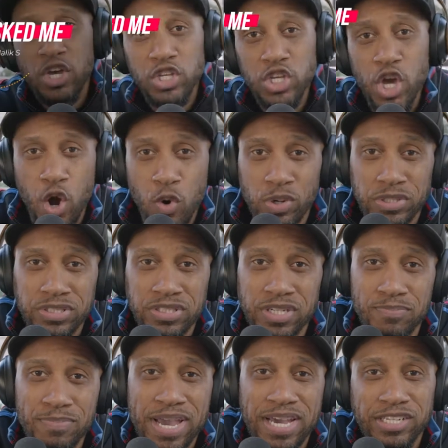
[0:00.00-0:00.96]
Yo, what's
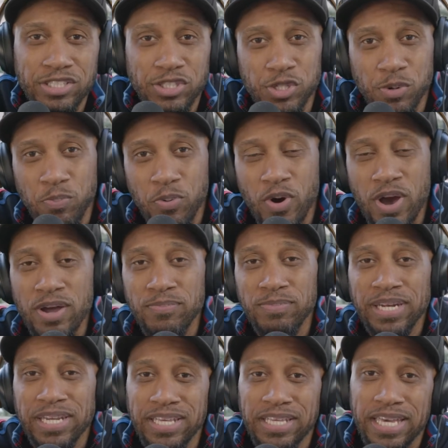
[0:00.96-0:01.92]
up, man? It's your boy
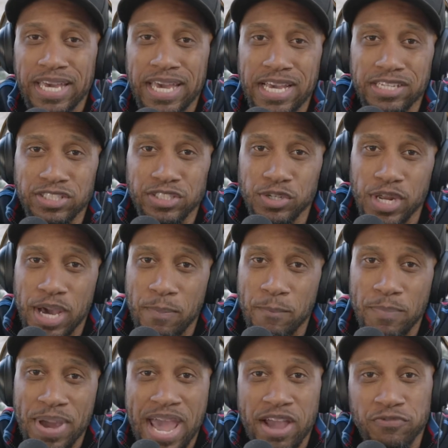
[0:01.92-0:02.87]
Malik S, and
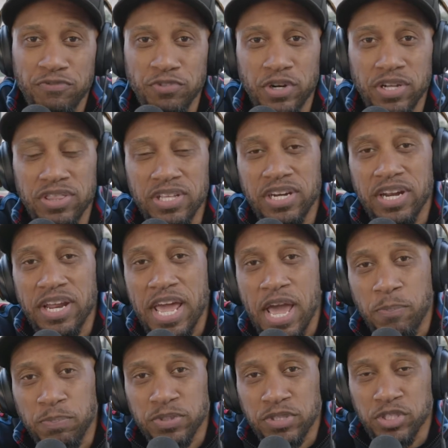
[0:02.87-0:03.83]
I'm back for another
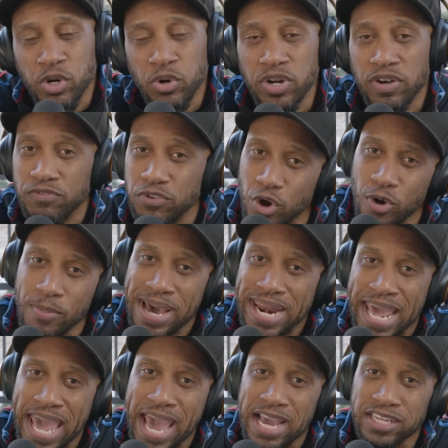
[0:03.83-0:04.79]
episode of
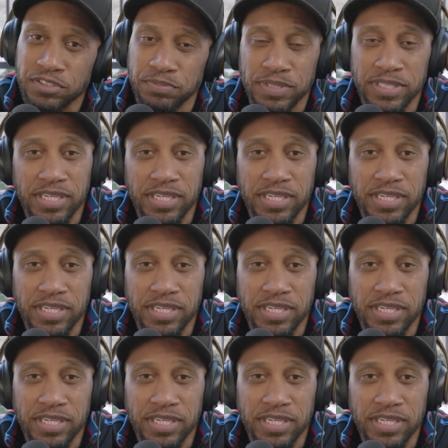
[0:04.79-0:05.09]
Nobody Asked Me.